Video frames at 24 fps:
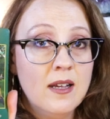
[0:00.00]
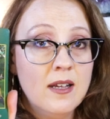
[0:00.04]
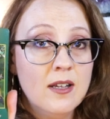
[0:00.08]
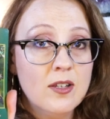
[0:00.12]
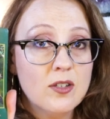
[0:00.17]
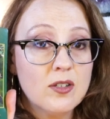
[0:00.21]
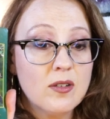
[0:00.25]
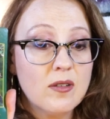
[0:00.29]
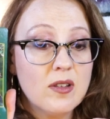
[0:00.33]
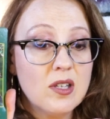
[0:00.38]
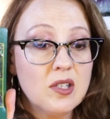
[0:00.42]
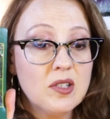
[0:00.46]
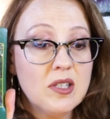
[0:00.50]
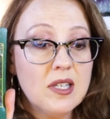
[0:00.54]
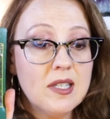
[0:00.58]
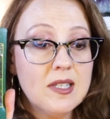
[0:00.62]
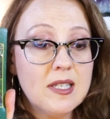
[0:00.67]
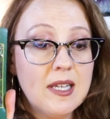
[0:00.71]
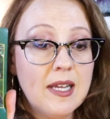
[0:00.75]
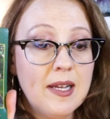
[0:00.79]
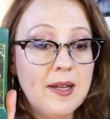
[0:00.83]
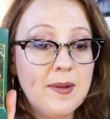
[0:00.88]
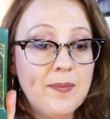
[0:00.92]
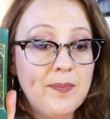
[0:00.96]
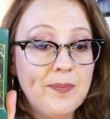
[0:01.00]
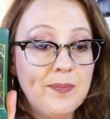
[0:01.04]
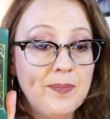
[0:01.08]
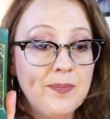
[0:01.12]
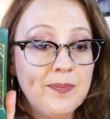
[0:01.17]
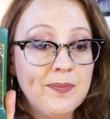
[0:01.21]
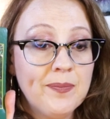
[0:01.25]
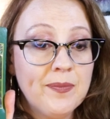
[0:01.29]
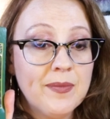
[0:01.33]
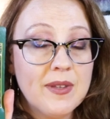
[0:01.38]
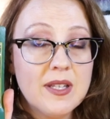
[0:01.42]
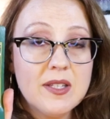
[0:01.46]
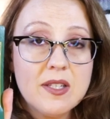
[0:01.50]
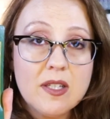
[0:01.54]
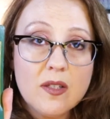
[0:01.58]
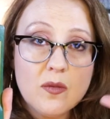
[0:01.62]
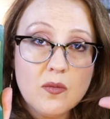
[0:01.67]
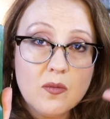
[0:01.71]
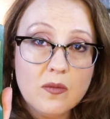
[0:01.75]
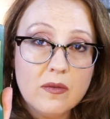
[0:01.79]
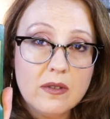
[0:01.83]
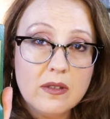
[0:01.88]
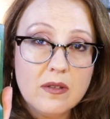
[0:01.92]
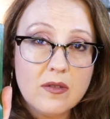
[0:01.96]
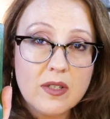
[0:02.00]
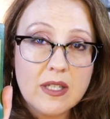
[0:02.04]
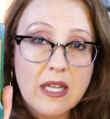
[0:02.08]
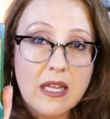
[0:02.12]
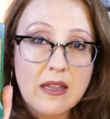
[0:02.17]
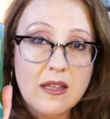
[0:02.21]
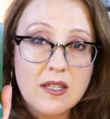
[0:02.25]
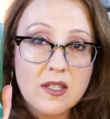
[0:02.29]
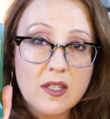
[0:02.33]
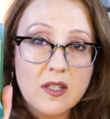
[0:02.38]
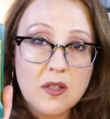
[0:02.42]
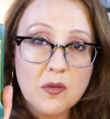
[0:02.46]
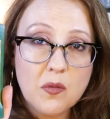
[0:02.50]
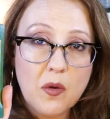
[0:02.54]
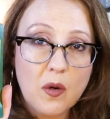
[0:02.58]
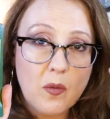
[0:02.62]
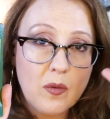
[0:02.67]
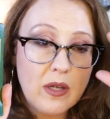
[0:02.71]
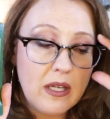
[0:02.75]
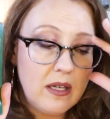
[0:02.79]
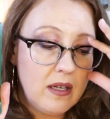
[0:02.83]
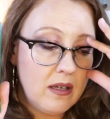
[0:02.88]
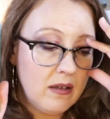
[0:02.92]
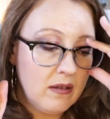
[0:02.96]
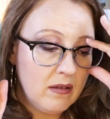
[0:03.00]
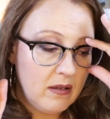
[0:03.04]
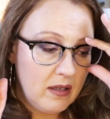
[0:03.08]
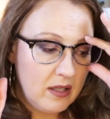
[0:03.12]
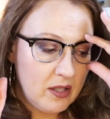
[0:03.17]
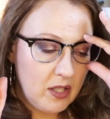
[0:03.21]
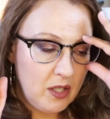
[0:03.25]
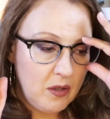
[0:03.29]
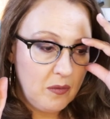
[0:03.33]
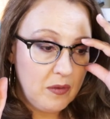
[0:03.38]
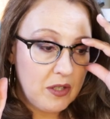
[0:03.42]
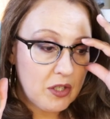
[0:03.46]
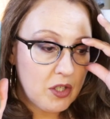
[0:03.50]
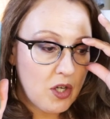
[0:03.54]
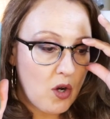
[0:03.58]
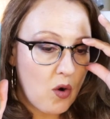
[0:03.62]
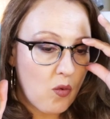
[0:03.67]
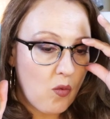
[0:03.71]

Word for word: So this isn't, this is, they're saying this is where we as humans go